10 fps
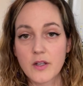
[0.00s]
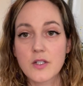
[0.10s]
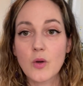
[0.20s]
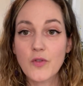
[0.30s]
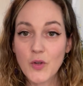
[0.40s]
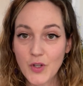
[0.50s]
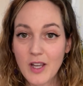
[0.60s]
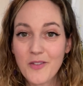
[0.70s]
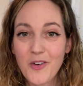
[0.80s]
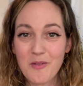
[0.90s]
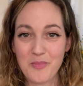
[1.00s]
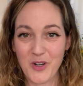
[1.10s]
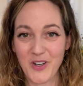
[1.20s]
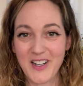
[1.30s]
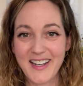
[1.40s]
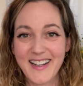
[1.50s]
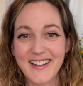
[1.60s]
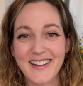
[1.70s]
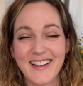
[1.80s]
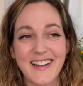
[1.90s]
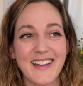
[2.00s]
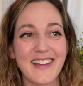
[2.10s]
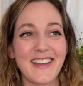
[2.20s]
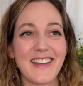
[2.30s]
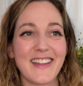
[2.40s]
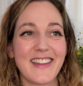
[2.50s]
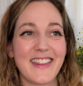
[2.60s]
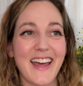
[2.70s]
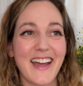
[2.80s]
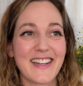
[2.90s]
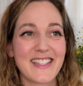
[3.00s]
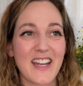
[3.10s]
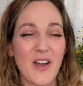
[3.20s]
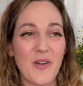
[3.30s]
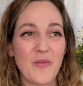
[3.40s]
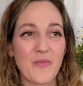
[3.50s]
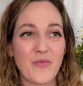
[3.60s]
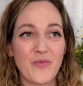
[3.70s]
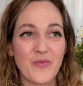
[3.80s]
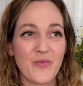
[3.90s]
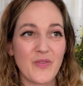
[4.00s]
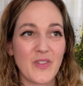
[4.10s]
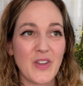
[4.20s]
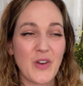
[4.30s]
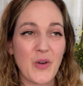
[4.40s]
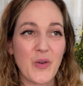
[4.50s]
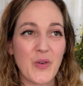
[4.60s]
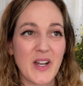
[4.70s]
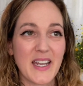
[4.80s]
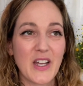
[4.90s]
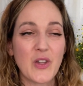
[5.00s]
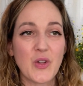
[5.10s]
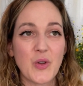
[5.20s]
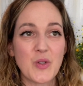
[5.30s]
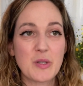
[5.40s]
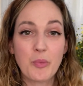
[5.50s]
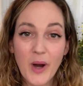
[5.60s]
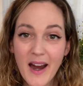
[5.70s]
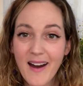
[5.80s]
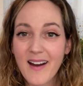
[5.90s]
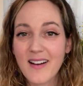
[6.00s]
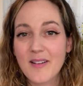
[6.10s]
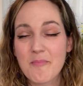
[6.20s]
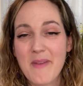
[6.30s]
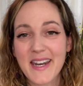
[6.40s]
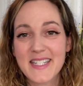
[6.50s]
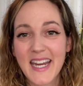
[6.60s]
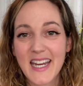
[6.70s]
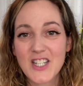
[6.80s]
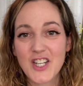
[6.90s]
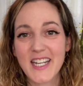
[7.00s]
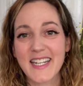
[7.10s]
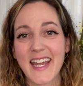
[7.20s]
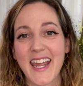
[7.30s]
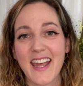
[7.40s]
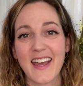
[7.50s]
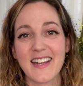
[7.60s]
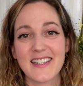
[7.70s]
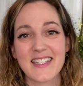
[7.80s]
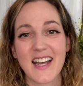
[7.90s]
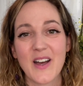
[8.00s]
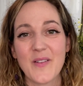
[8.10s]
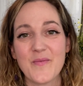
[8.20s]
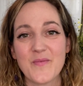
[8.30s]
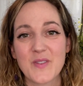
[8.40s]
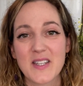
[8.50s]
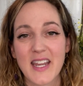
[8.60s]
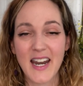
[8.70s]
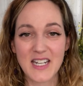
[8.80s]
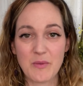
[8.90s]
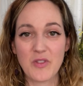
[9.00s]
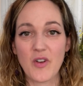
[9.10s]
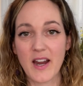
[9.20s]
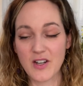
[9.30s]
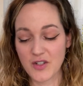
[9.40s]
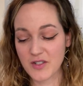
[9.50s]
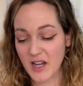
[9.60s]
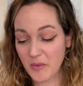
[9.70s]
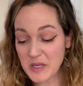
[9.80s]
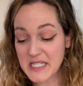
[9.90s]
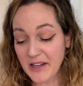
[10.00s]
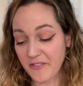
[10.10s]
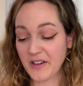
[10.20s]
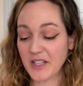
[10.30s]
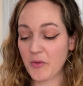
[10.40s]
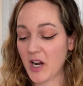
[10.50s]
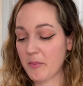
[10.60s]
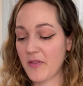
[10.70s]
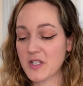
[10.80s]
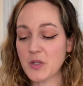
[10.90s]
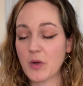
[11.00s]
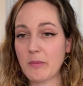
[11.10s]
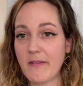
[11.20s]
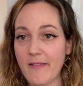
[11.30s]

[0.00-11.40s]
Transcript: So if you're looking for a book that, you know, includes prayer, meditation, and connecting with your angels, I would definitely recommend, this is one of my